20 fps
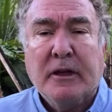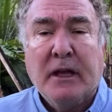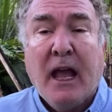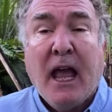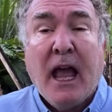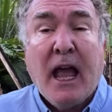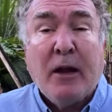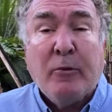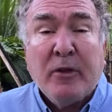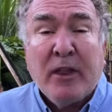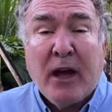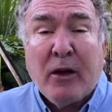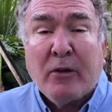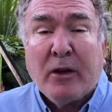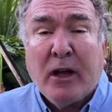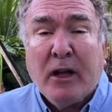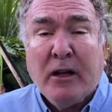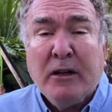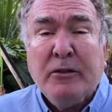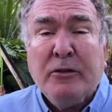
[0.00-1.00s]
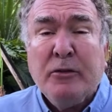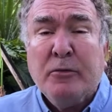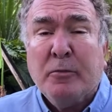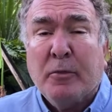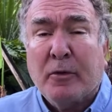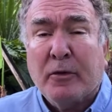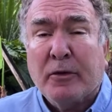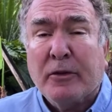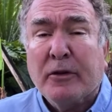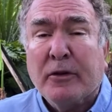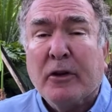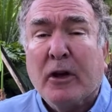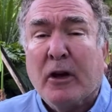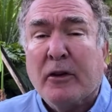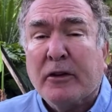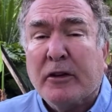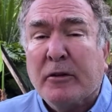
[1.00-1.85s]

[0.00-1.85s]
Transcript: and without undue burden on the